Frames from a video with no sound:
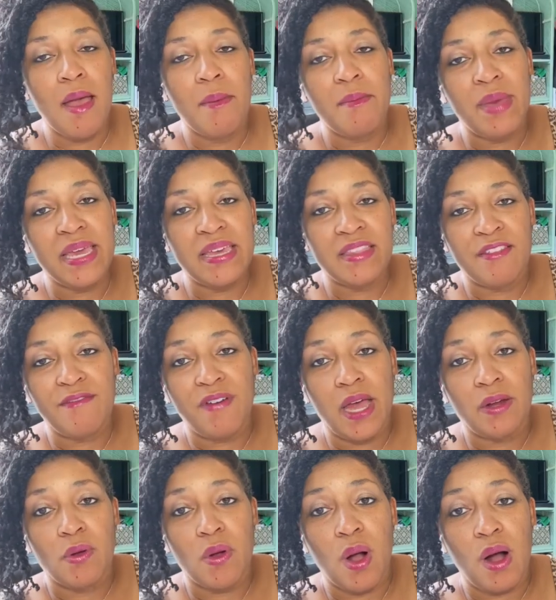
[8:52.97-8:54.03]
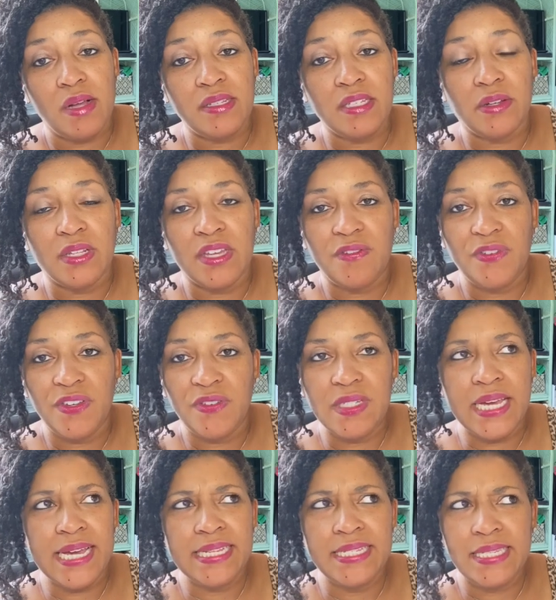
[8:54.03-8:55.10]
making the final cost only
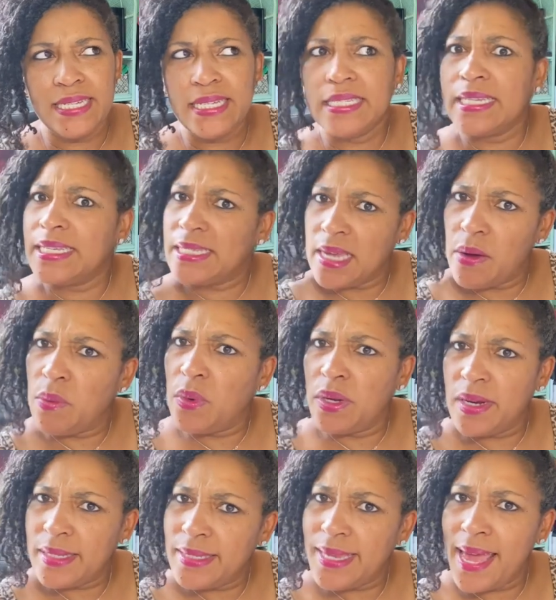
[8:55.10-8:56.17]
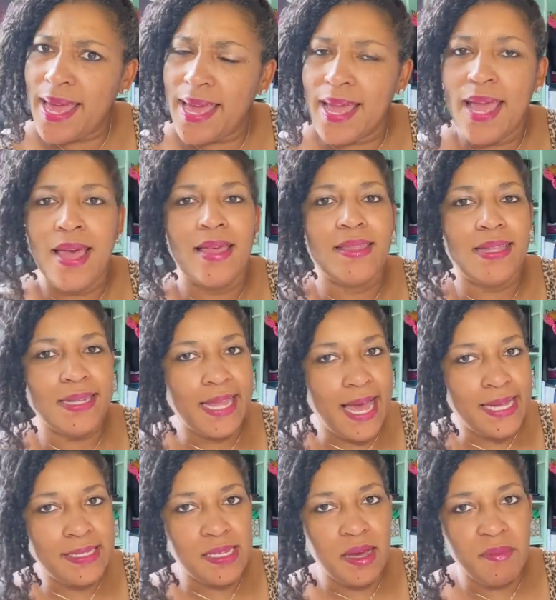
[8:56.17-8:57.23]
58 cents. Because I want to say the
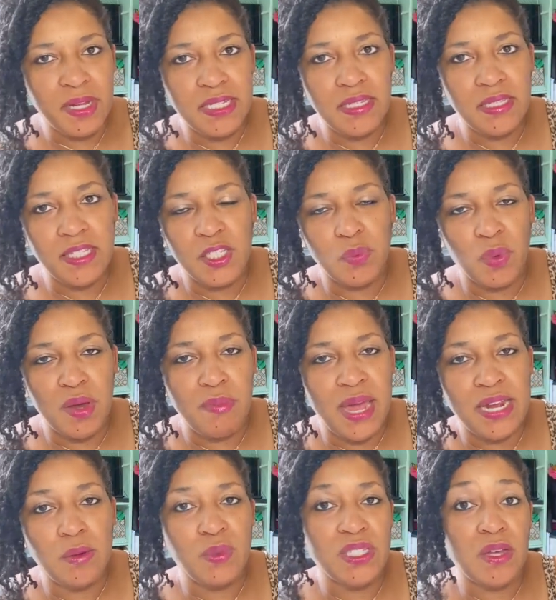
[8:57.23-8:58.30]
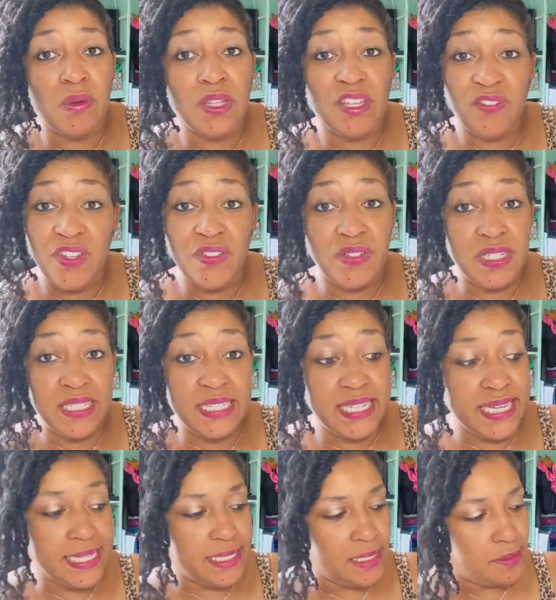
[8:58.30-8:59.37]
last time I did this rebate, it was only 50
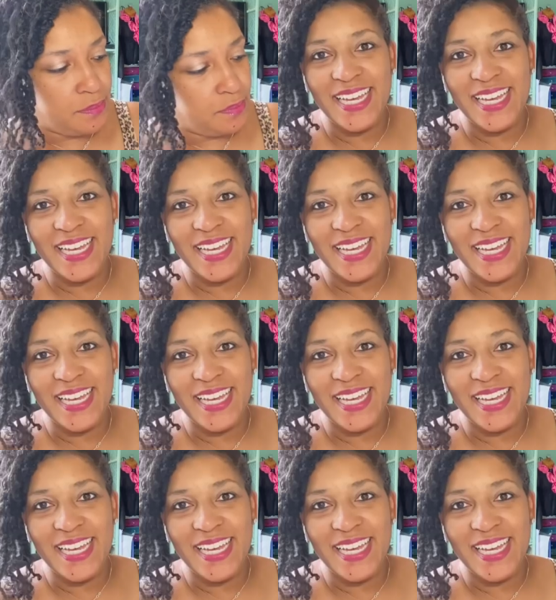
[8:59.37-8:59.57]
cents.